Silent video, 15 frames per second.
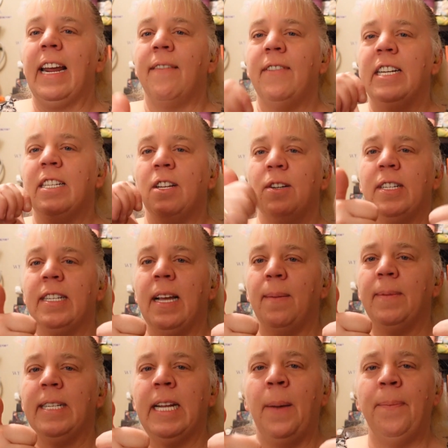give us those
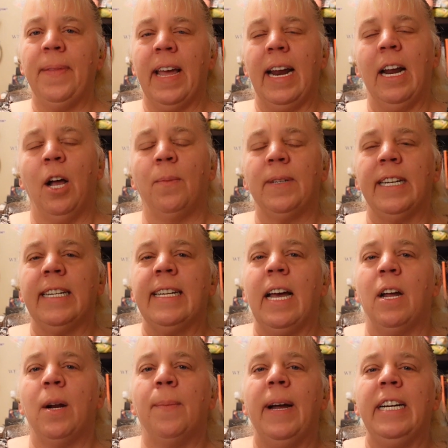thumbs up. That helps us
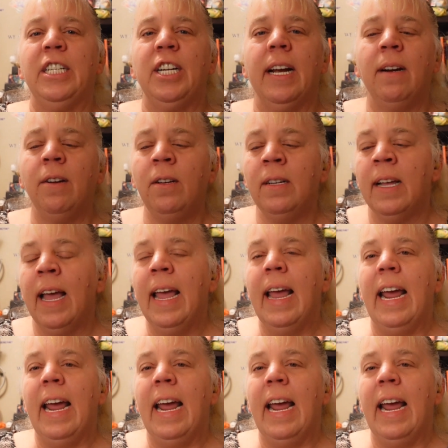out on my channel.